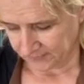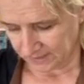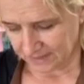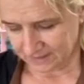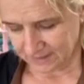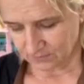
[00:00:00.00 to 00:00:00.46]

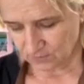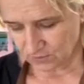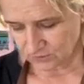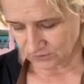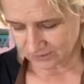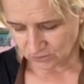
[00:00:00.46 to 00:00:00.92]
And then we're
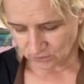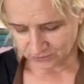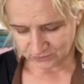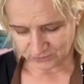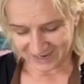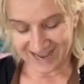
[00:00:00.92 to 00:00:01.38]
just going
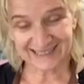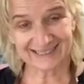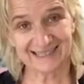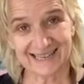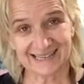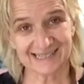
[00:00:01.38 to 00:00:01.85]
to cut
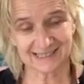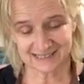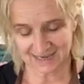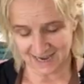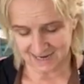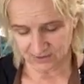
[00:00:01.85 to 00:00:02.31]

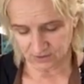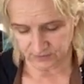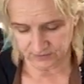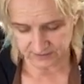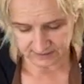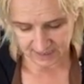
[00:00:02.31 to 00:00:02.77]
inside of
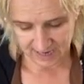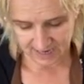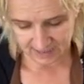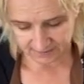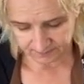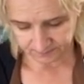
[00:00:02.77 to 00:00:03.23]
this
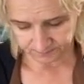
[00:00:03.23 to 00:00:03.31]
line